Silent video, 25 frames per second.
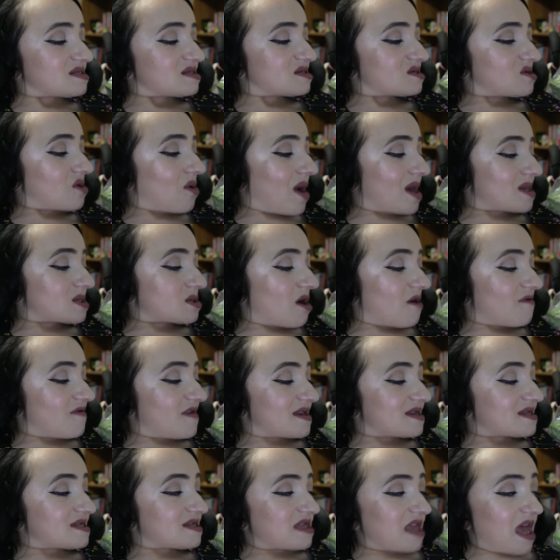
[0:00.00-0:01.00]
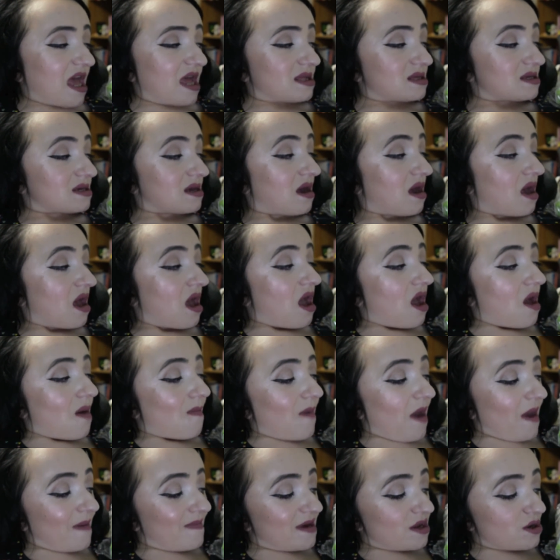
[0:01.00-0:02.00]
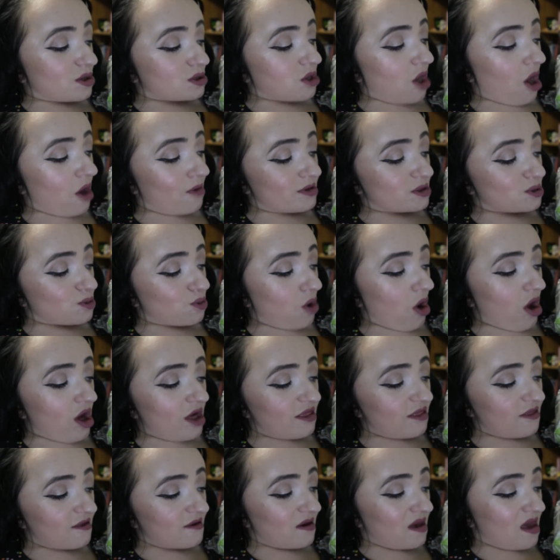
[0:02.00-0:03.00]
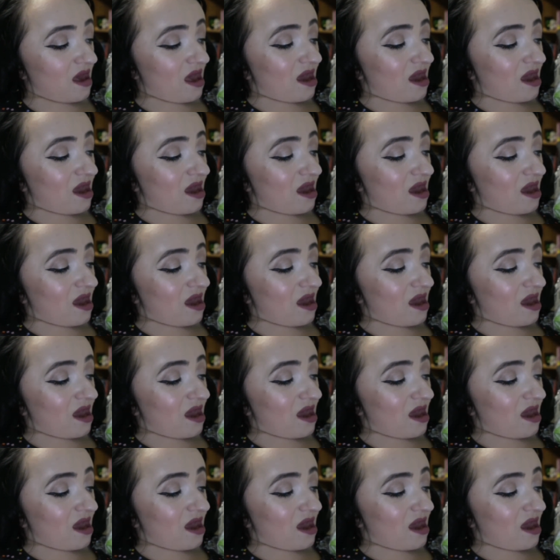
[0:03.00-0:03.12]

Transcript: So I saw this set by Peter Thomas Roth.